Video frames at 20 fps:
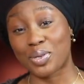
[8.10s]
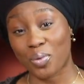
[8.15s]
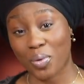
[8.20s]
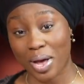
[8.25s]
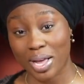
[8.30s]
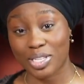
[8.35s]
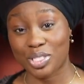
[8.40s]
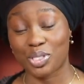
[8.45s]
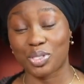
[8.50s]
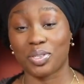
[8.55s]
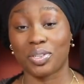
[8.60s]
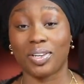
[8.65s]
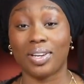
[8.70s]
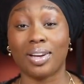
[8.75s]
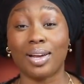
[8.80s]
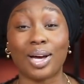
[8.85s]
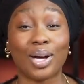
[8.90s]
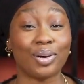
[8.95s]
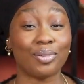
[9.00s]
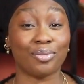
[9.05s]

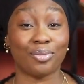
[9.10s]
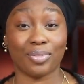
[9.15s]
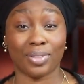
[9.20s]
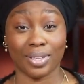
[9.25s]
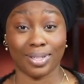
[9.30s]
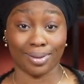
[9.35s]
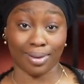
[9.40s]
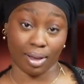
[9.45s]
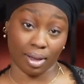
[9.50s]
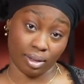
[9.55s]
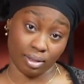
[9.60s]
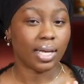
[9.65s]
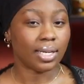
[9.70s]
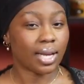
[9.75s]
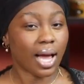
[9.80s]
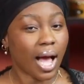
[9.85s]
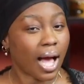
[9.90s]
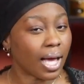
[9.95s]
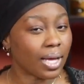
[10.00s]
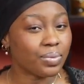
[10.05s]
question of the day.
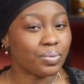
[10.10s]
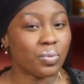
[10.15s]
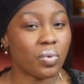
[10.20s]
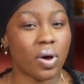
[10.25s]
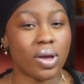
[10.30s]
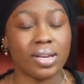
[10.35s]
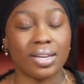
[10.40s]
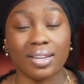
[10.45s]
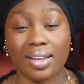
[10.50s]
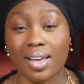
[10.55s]
And I want